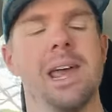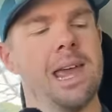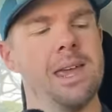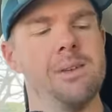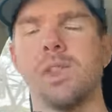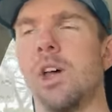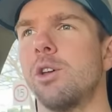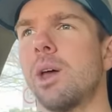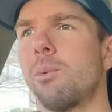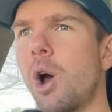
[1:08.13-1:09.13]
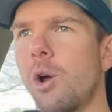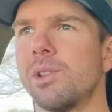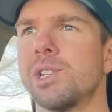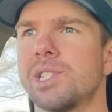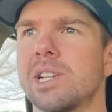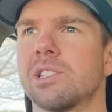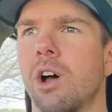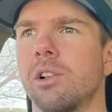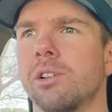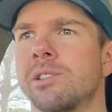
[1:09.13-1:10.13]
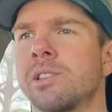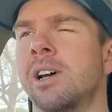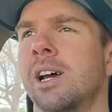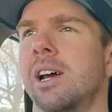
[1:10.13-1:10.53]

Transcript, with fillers: Even though they were only $6,